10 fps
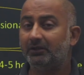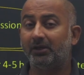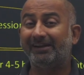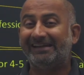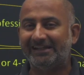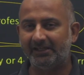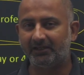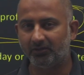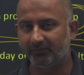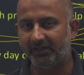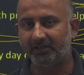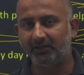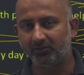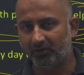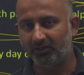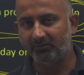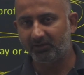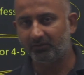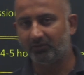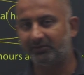you're a retaker, you have taken it already
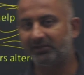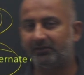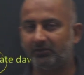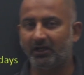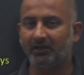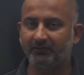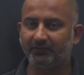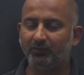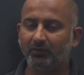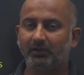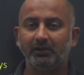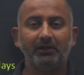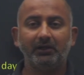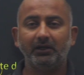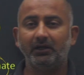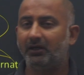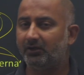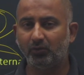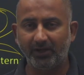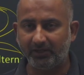but you couldn't get your target score,
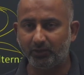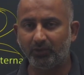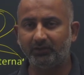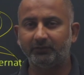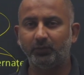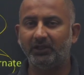do write to us.